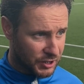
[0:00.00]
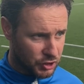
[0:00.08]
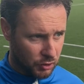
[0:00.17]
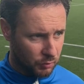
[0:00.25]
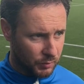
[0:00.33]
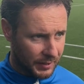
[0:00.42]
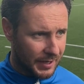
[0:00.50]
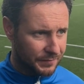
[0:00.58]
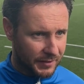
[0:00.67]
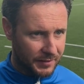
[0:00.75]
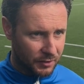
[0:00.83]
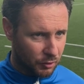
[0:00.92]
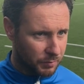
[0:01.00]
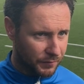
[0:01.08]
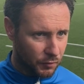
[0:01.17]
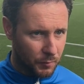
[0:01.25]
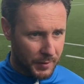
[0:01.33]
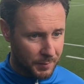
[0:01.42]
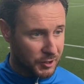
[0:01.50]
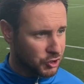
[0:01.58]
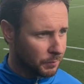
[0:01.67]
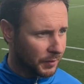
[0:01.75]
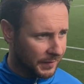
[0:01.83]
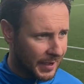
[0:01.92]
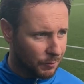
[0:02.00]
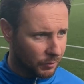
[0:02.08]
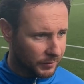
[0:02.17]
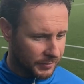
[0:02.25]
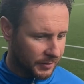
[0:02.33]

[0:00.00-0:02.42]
So we have to, you know, before people jump on that one,